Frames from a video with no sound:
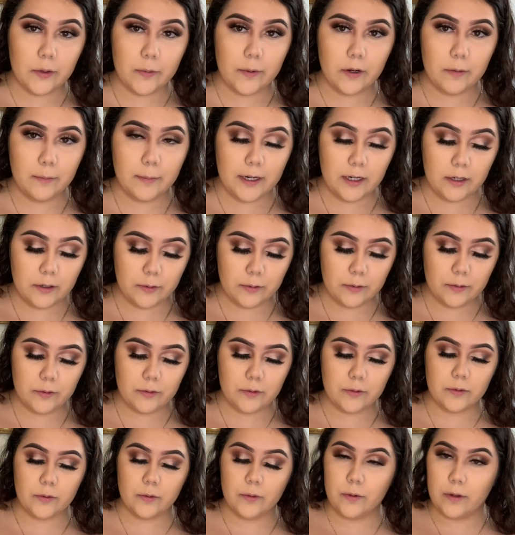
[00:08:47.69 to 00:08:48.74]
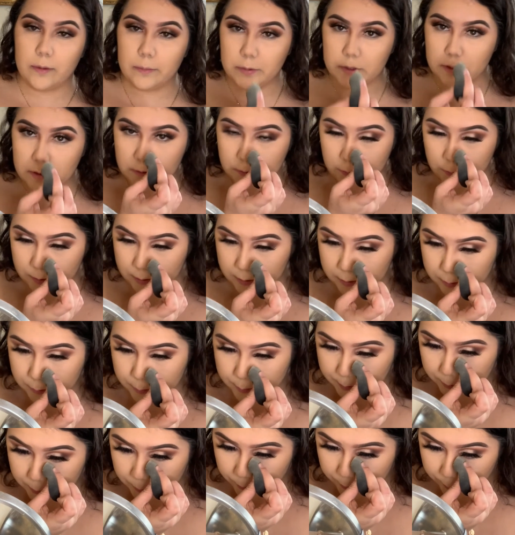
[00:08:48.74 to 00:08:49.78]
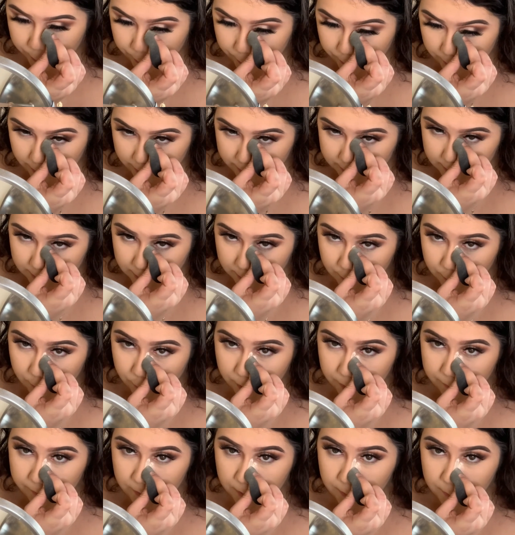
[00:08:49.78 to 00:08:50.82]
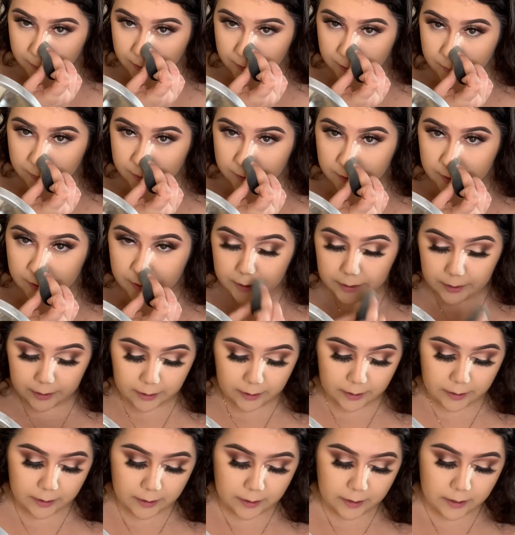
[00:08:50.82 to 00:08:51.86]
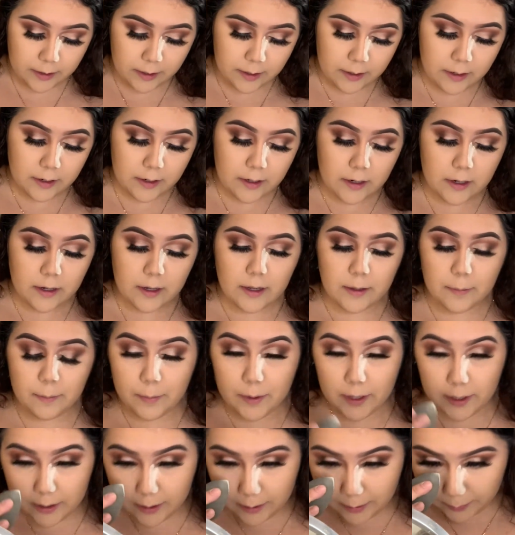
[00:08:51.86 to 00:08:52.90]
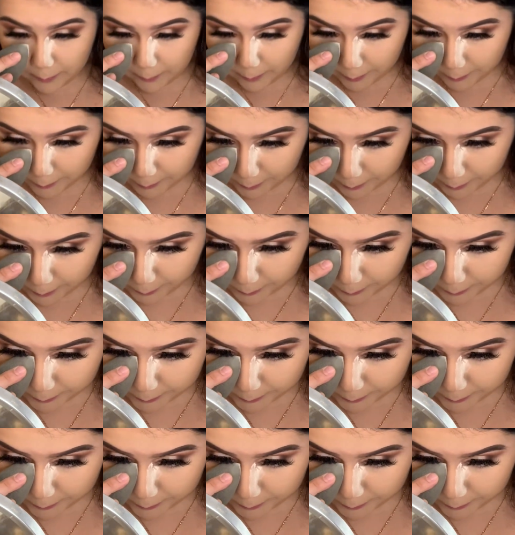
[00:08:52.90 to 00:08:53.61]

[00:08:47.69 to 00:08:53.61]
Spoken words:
around my nose, so I'm just going to be going with that same Morphe powder and baking around the nose.